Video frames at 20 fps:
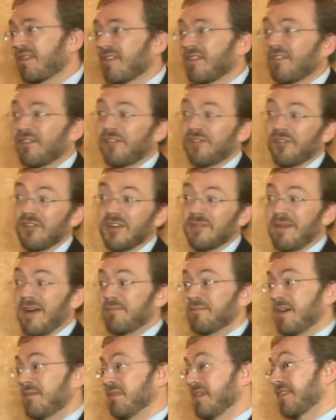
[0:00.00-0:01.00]
concern
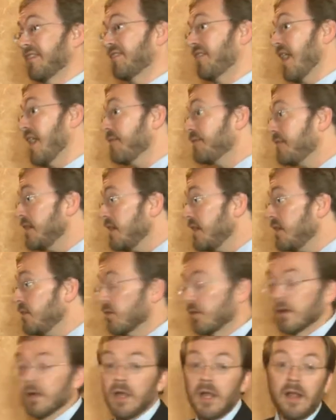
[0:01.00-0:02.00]
about public
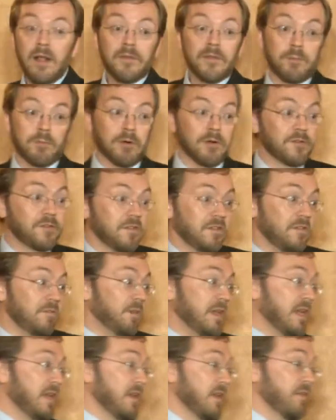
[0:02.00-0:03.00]
safety or the person
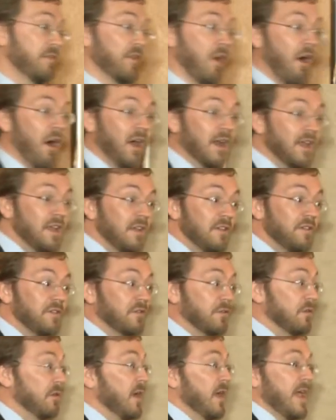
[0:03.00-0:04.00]
being
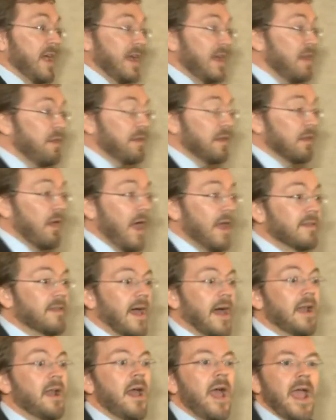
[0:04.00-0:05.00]
dishonest or anything
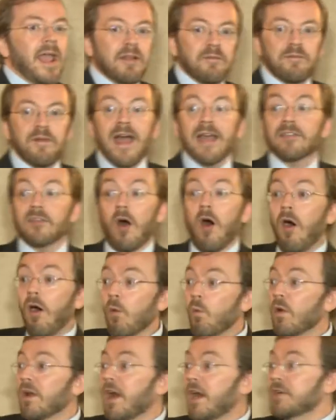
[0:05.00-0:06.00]
like that. In fact,
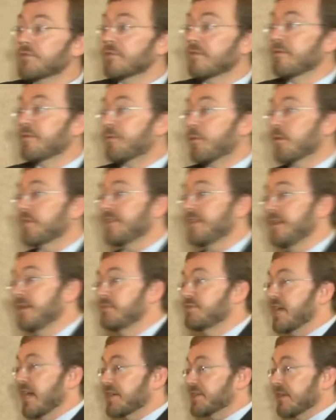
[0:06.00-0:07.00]
all
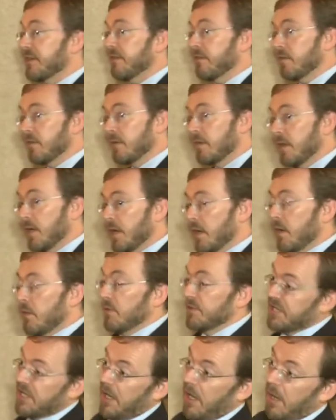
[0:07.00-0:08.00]
114 objections,
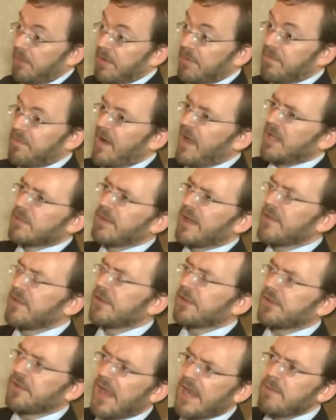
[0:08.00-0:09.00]
which had all been filed by
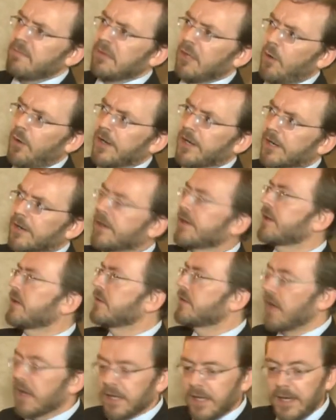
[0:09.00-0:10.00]
the same lawyer in
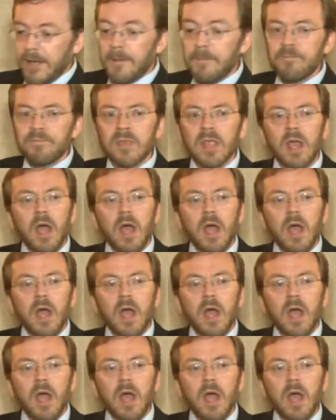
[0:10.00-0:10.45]
Kentucky,